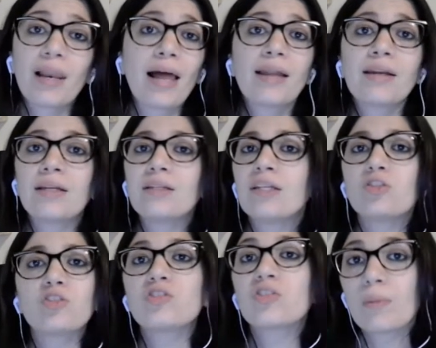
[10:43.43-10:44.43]
plan and not
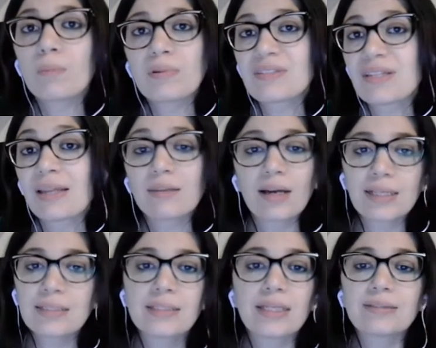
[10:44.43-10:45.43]
just keep it at the
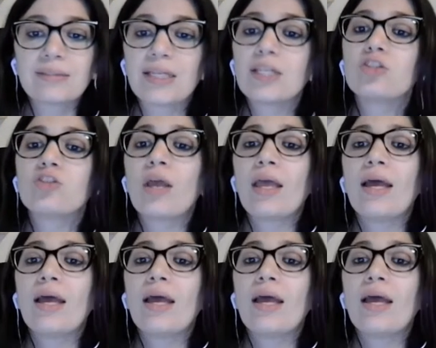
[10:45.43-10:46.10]
idea stage?